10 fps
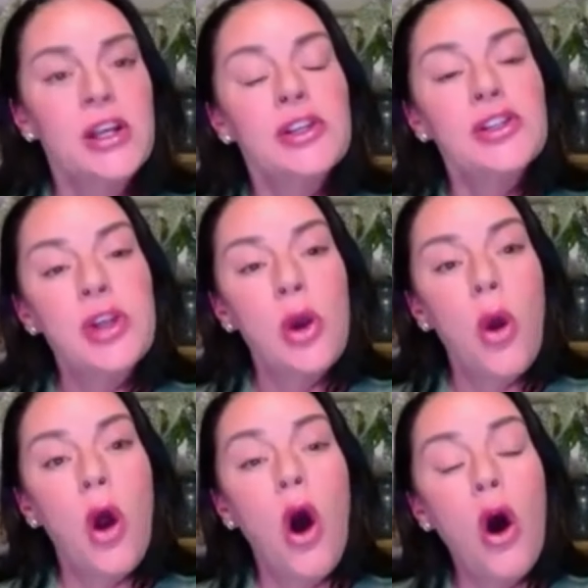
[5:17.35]

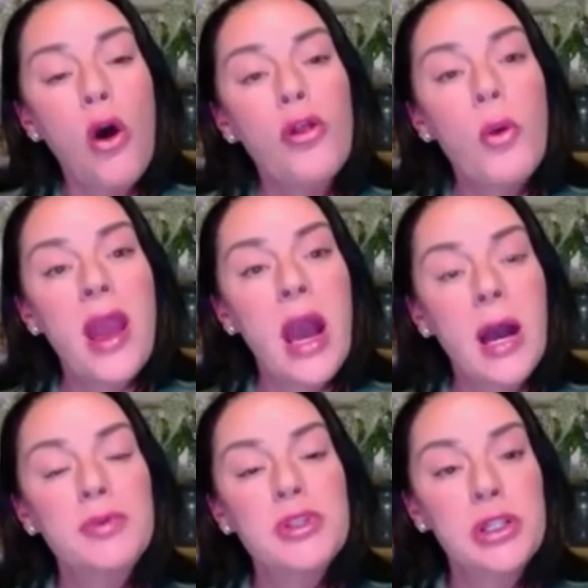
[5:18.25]
so all the way
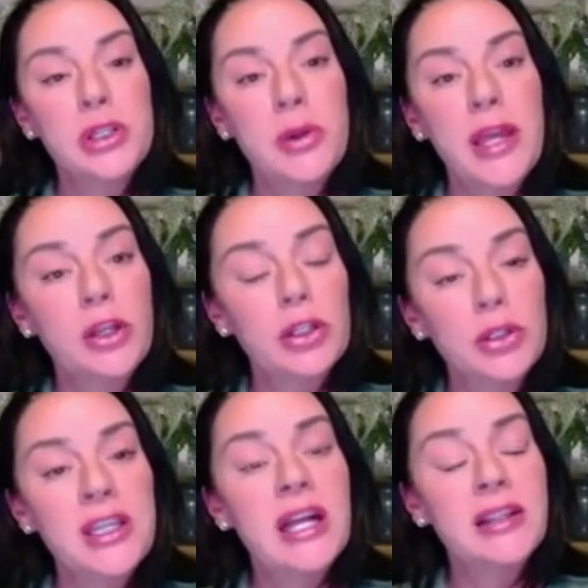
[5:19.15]
up to and
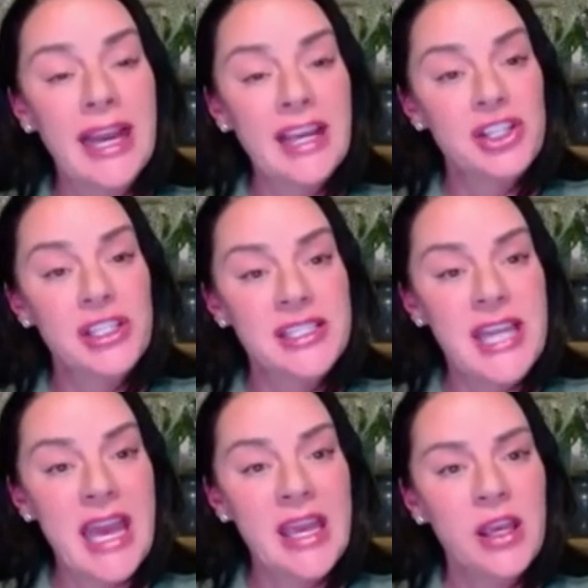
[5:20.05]
including election
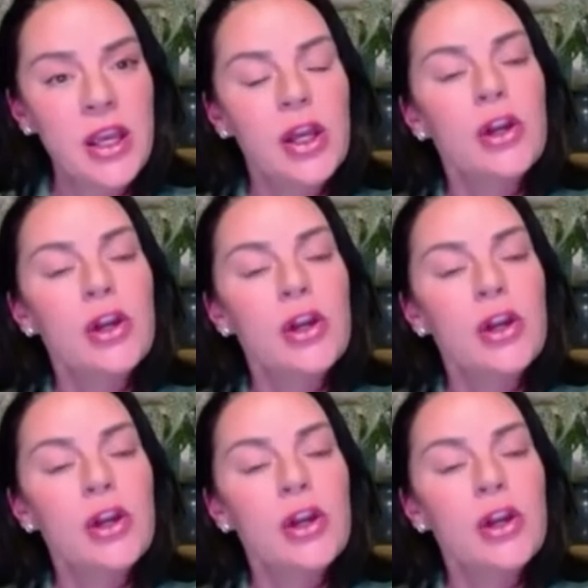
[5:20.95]
day